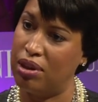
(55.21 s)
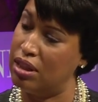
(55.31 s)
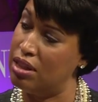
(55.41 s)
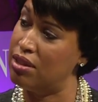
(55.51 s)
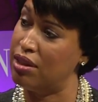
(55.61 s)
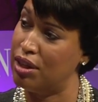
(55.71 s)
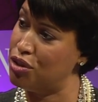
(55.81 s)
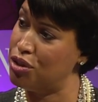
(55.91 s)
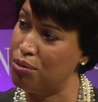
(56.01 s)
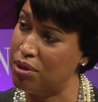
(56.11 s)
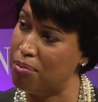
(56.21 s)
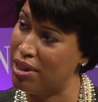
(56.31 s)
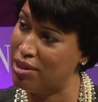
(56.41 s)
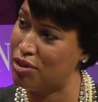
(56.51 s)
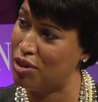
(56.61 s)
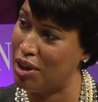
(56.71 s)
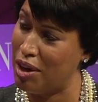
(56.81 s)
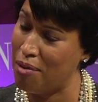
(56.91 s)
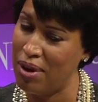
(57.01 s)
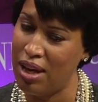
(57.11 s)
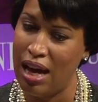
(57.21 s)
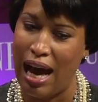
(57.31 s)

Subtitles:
policing issue in the months to come.